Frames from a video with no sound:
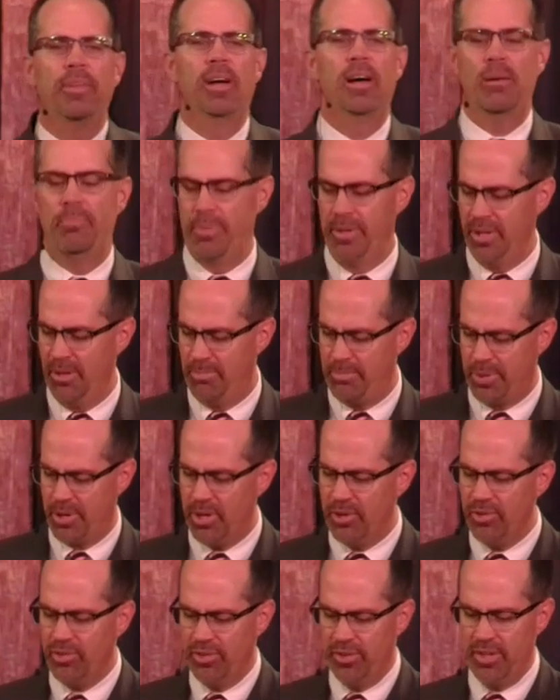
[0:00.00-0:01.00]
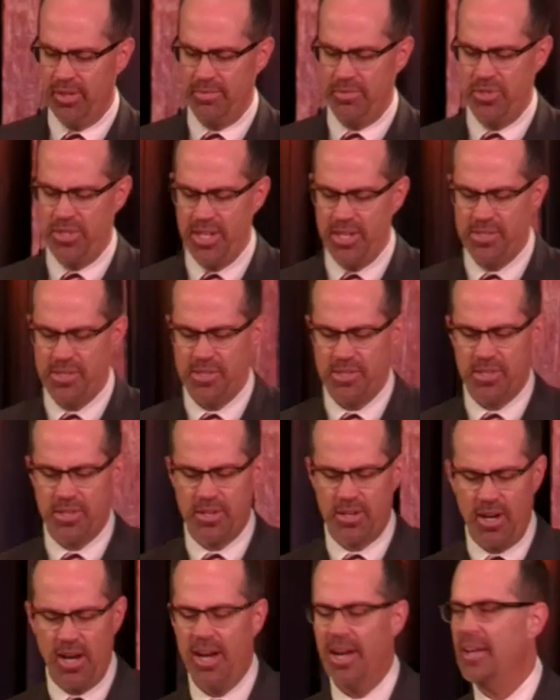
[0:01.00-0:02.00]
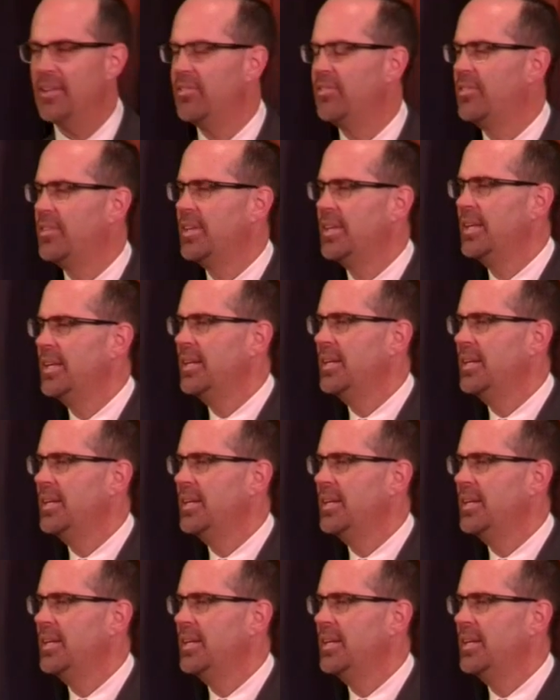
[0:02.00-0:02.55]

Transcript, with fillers: up in the person of Jesus Christ.